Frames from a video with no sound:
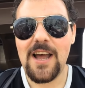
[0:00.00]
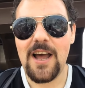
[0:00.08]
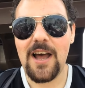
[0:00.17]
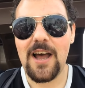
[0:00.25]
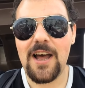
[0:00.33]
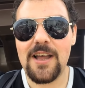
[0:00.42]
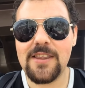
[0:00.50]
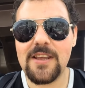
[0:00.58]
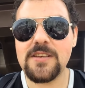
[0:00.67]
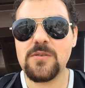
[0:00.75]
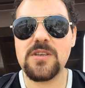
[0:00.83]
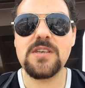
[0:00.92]
Uh,
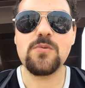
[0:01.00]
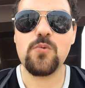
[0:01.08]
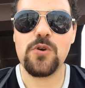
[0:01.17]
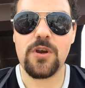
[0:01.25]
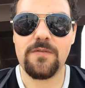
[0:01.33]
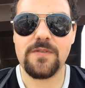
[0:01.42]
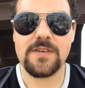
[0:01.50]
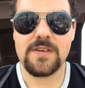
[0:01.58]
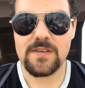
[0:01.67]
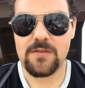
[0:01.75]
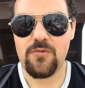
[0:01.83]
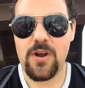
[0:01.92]
there's these ward
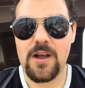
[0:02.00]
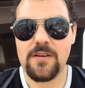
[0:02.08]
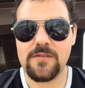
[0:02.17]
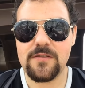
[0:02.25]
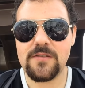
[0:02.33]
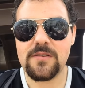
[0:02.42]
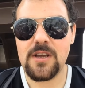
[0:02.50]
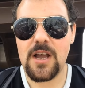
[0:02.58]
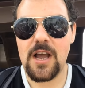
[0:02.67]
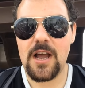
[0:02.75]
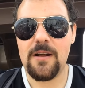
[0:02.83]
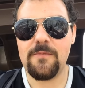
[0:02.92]
offices around
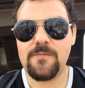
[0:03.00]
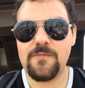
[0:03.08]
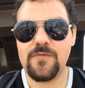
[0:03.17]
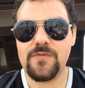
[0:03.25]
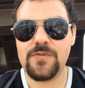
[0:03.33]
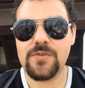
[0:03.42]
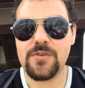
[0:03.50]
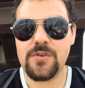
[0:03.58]
um,